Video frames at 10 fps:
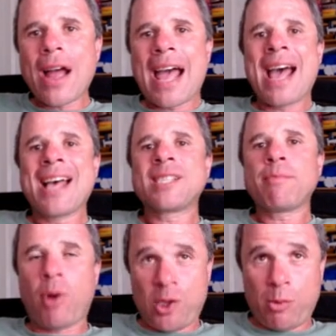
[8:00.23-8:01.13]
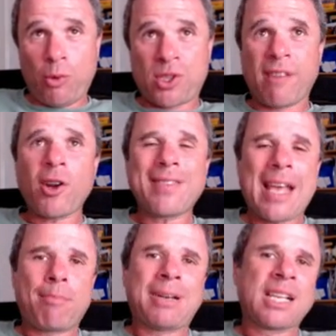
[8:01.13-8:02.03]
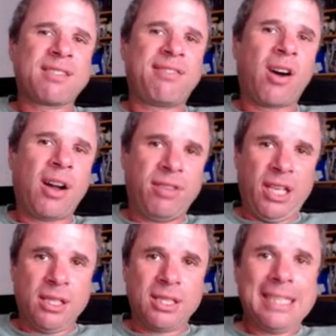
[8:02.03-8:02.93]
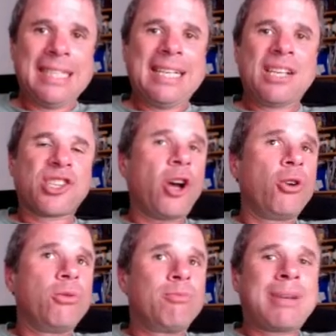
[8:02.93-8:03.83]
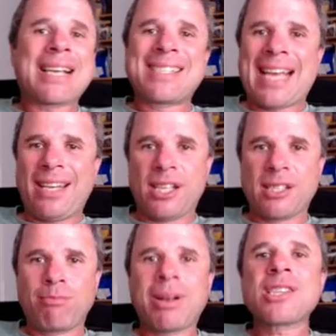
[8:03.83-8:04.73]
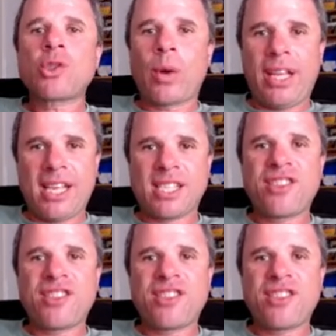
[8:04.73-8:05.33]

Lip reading: as possible. So I've got there plus 5 years. So plus 10 years, plus 20 years,